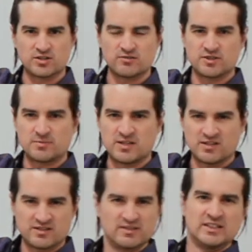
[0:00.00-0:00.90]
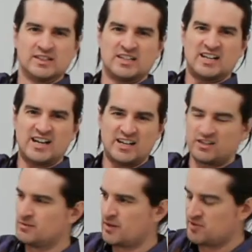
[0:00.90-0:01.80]
over the speaker. I
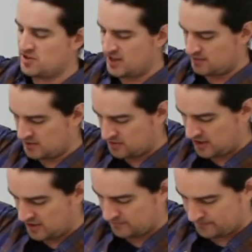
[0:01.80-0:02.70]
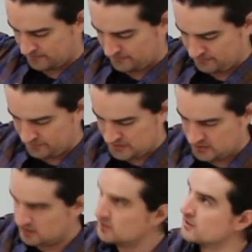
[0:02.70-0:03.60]
don't know. Maybe you can. Maybe you can.
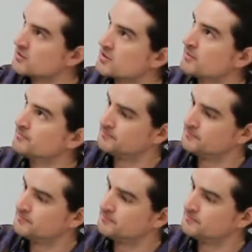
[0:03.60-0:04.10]
Let's see.